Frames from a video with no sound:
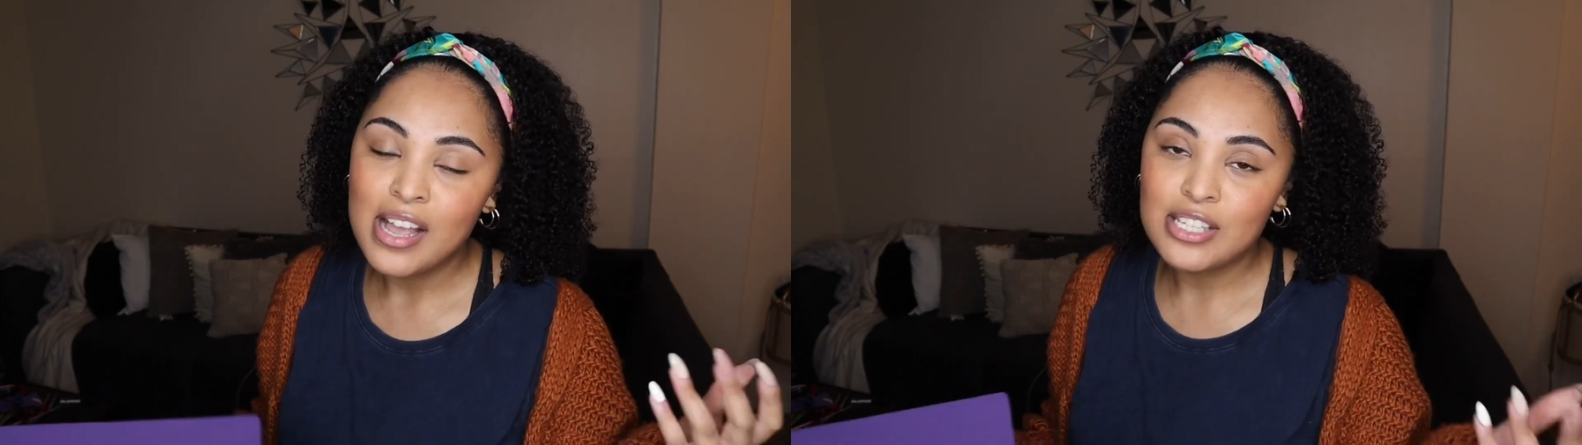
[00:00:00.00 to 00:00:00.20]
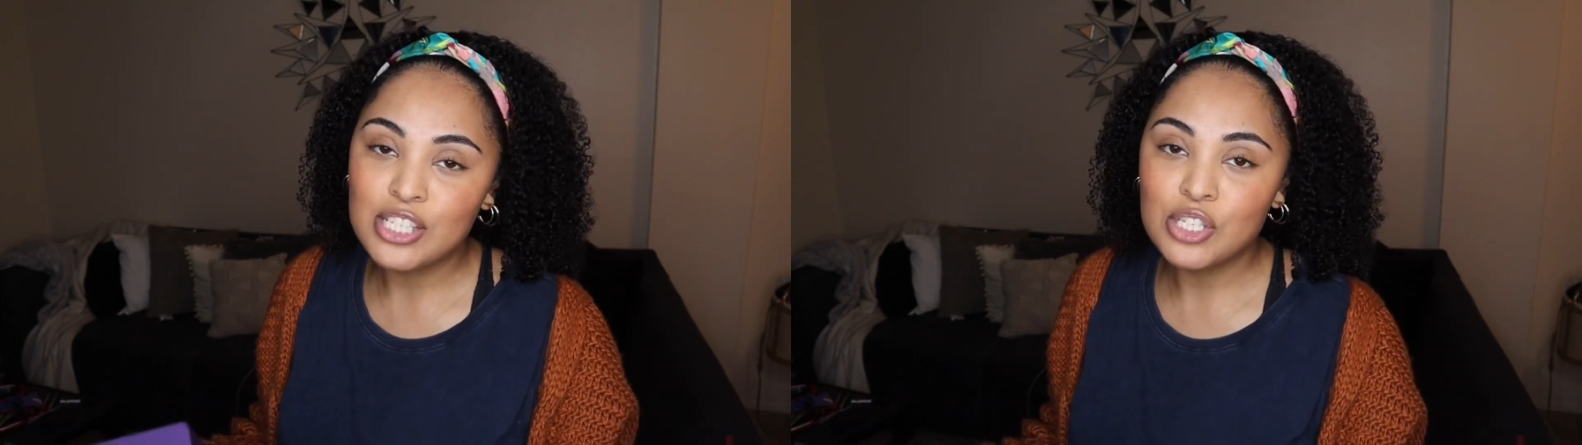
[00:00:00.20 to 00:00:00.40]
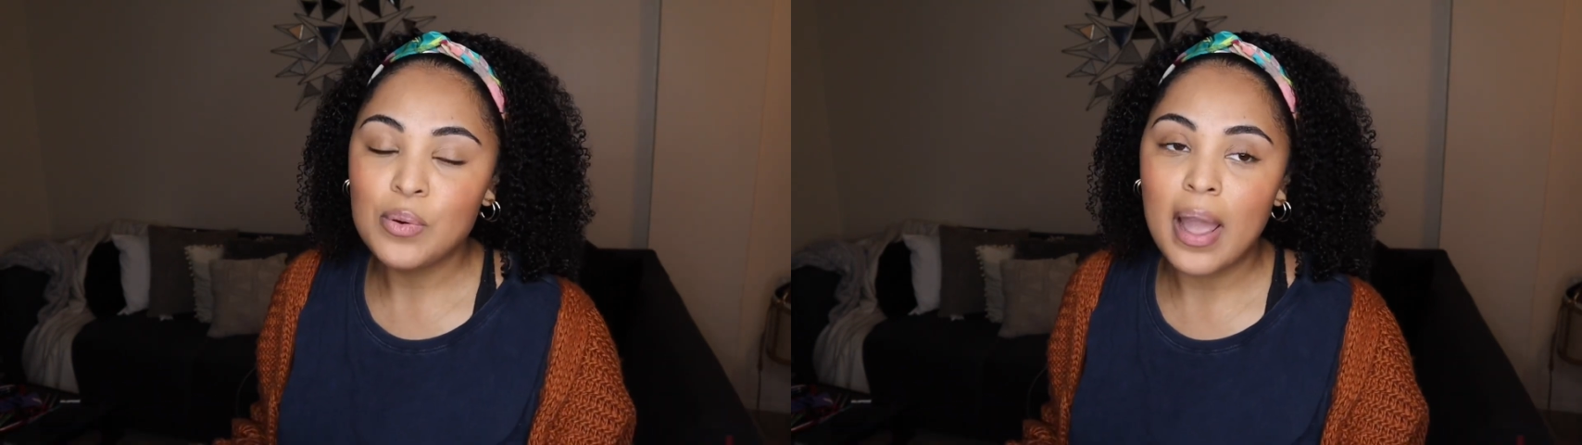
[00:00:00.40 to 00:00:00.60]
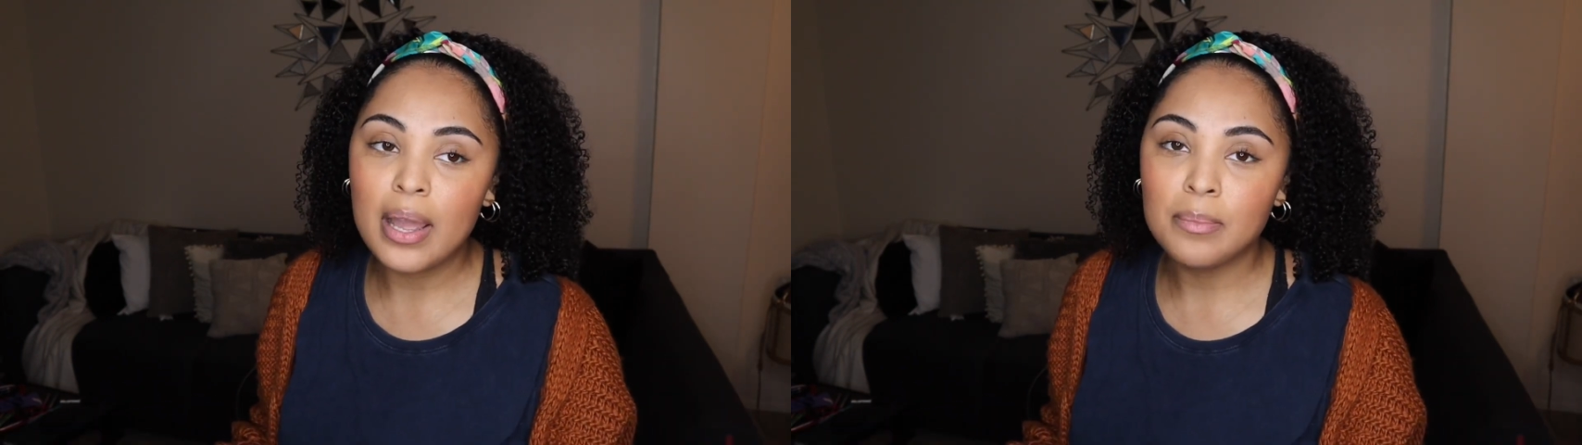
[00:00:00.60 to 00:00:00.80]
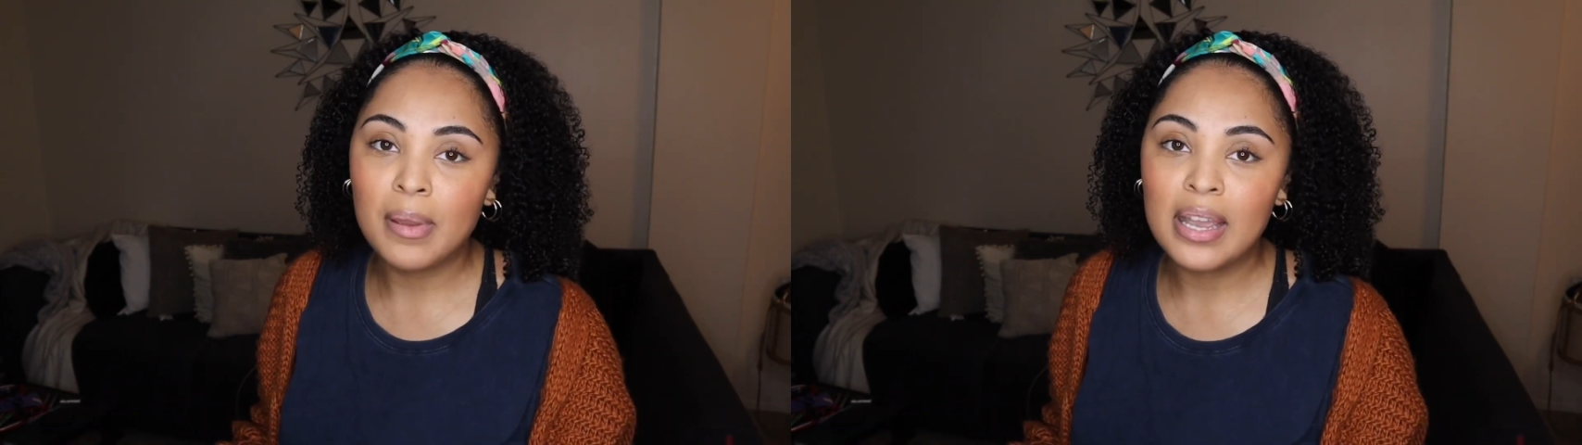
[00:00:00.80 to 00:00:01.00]
2
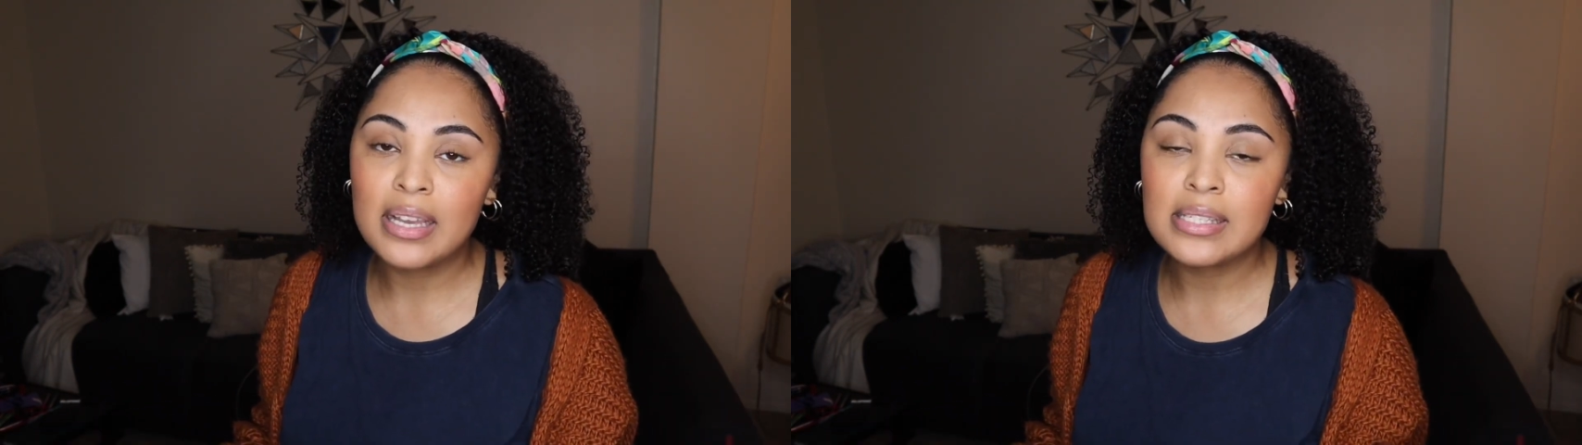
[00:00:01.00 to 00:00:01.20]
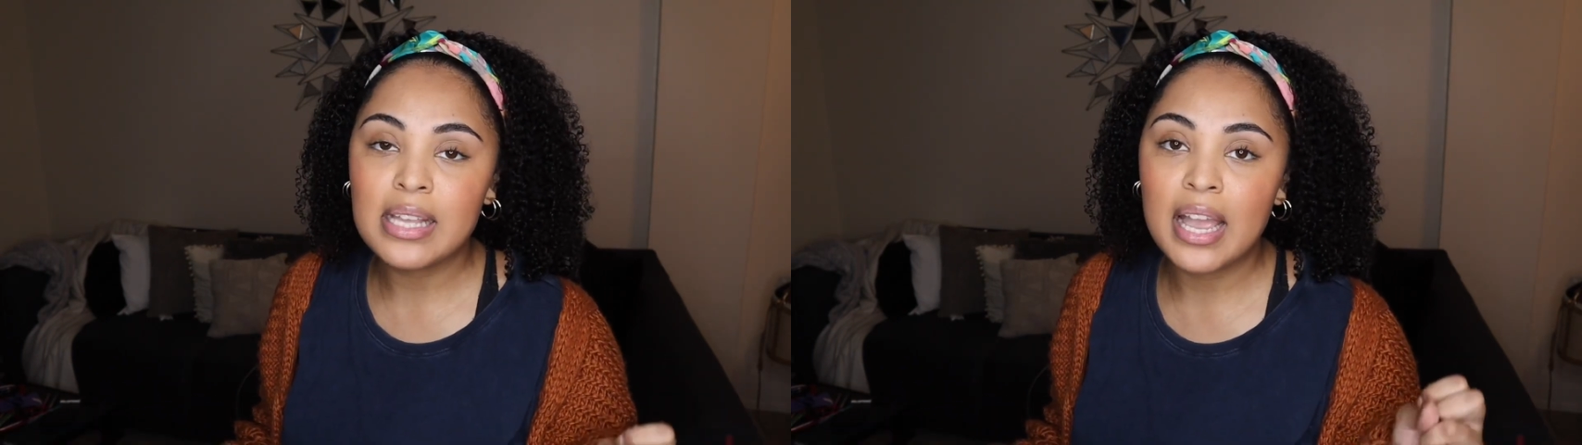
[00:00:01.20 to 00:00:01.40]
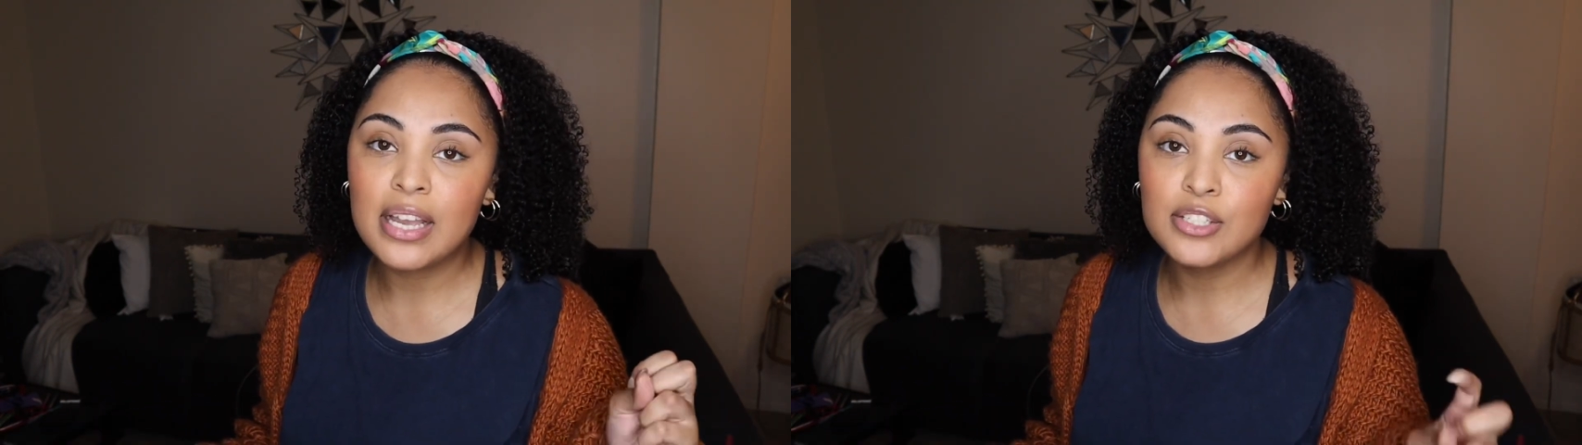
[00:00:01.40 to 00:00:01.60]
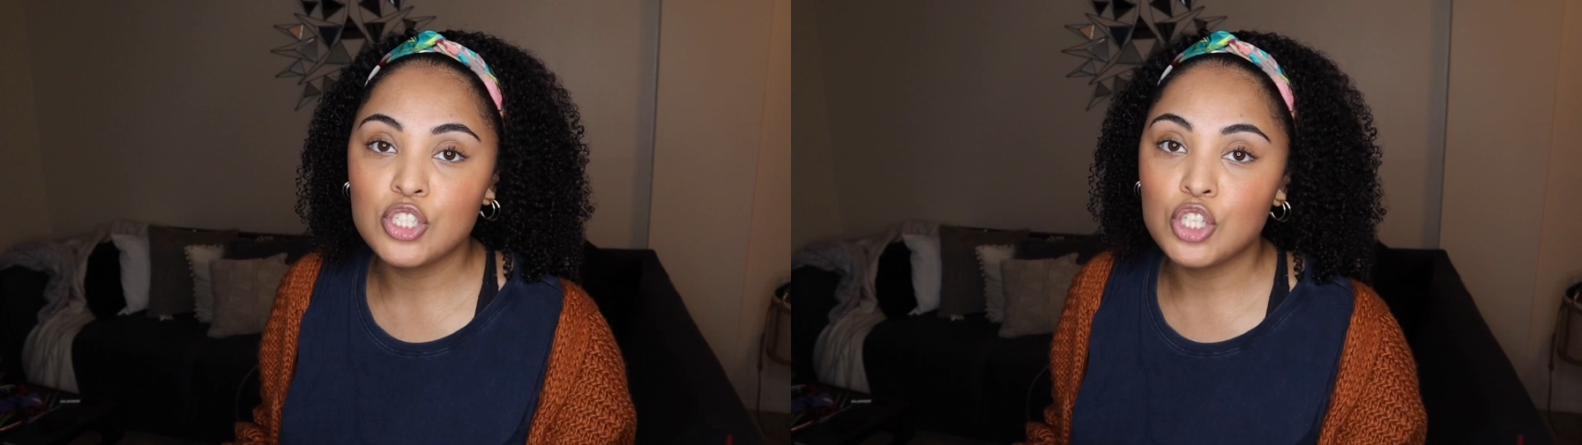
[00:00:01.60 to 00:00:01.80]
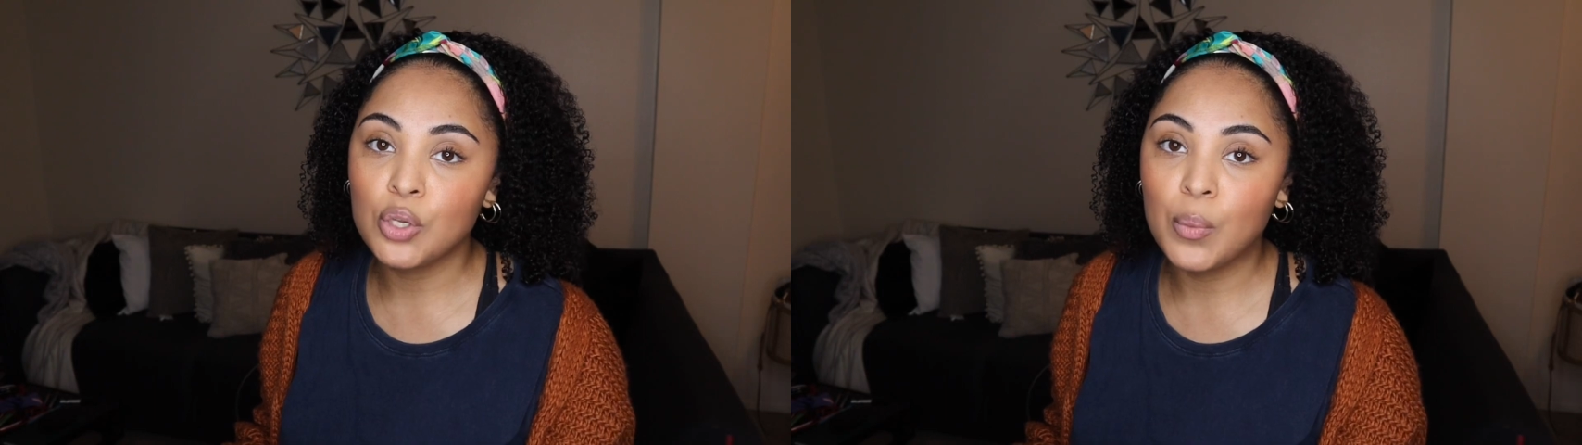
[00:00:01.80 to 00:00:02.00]
headbands, and
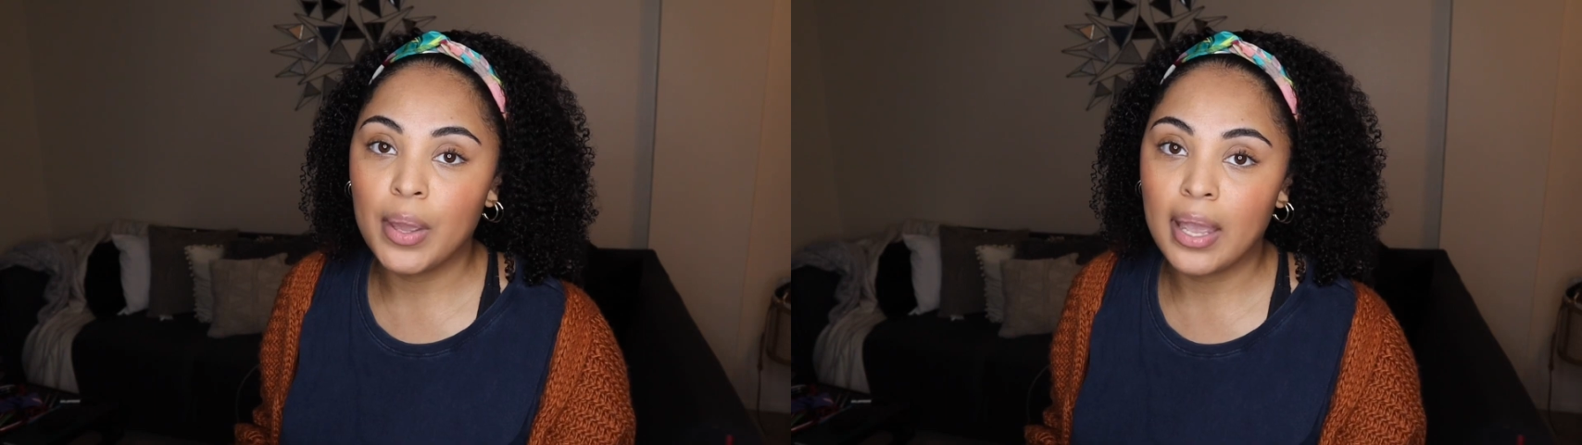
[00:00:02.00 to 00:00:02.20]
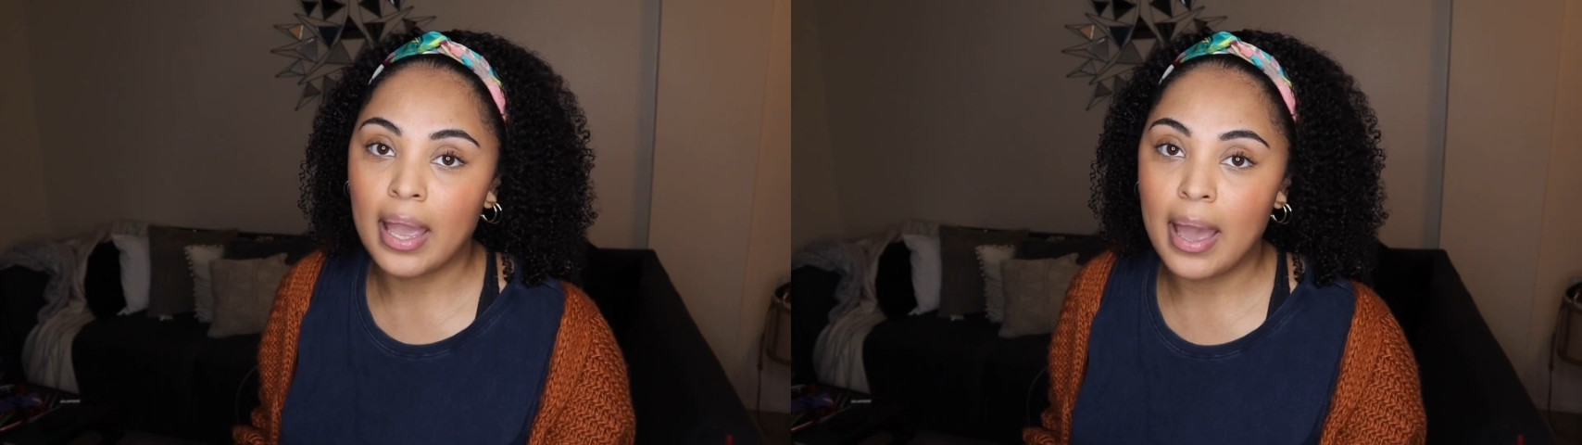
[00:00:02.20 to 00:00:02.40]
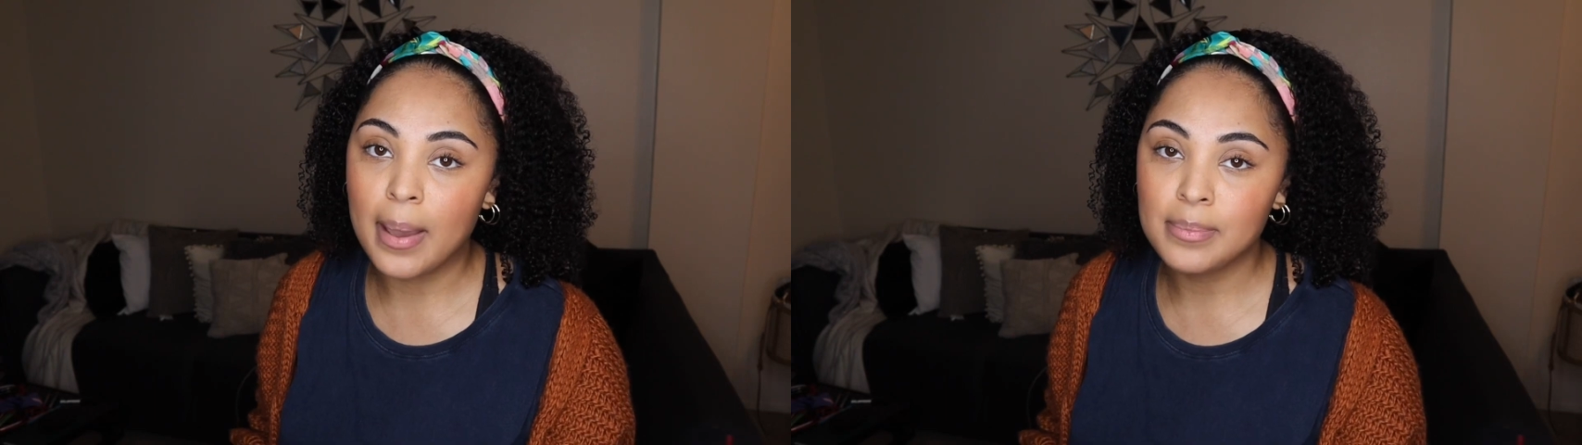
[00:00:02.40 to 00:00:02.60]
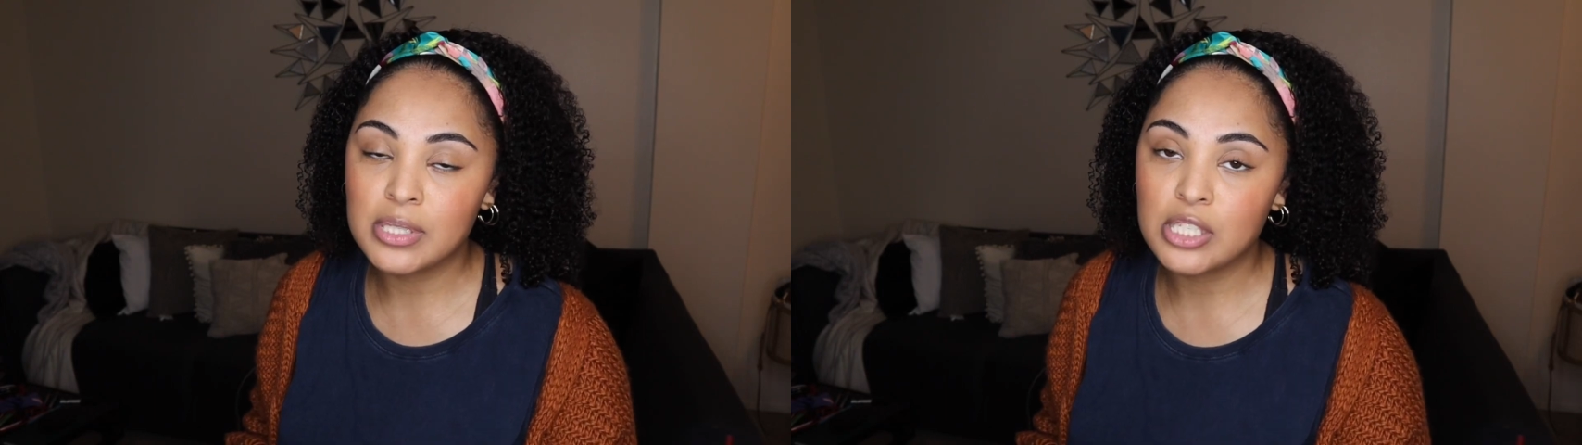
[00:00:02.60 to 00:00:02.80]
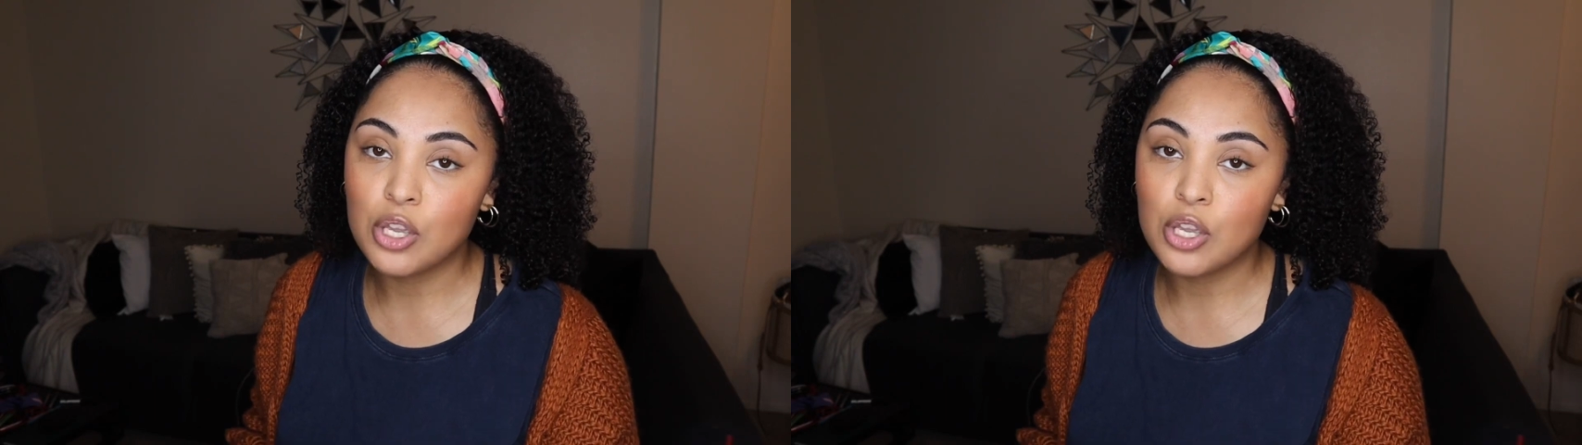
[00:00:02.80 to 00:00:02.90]
2 wig caps.